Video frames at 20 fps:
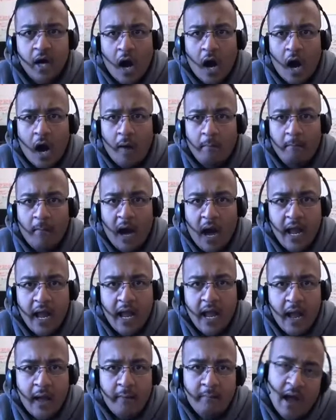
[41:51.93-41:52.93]

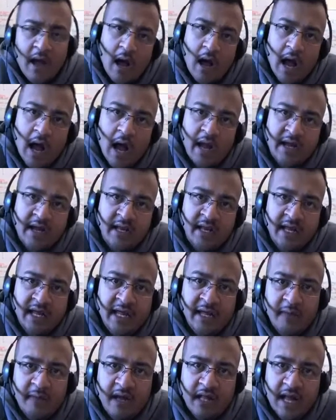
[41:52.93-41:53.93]
I can
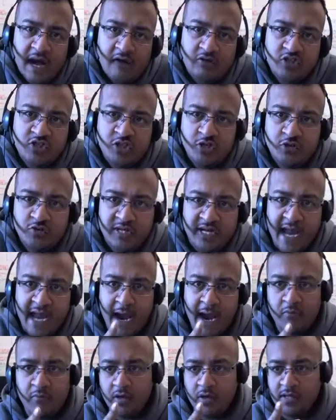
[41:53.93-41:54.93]
email out to you the
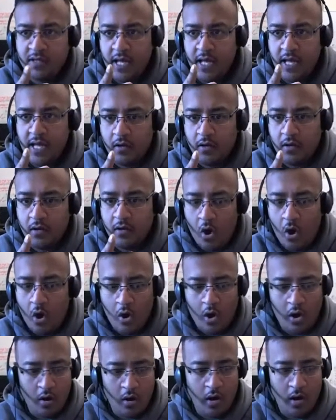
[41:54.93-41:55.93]
camera that
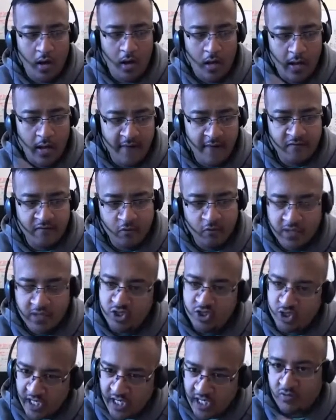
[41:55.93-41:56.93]
everyone
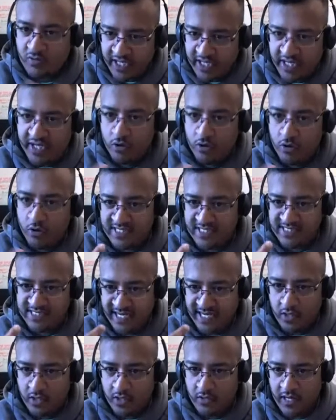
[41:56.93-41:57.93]
generally uses
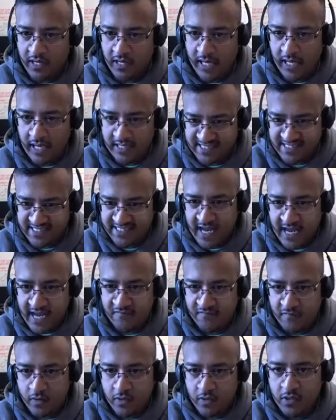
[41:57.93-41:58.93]
here at
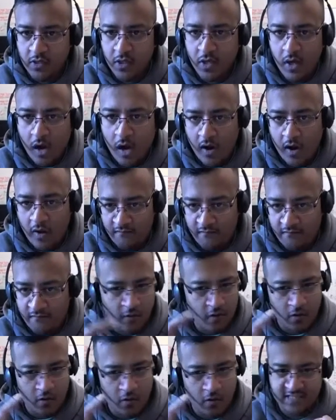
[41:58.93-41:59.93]
Stanford
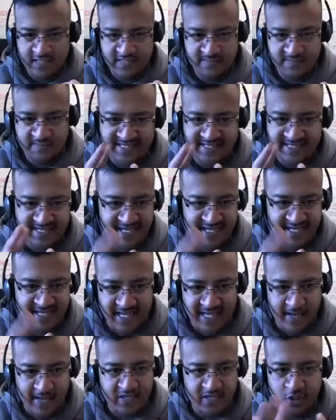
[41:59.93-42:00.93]
for SPCS,
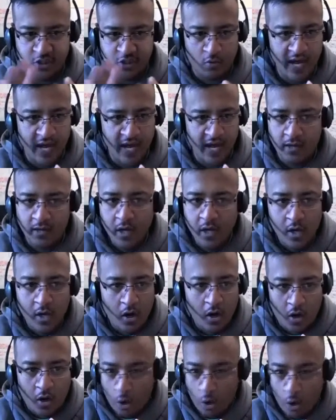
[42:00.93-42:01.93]
MSON,
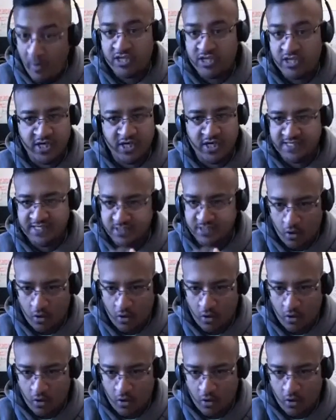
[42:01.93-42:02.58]
OHS,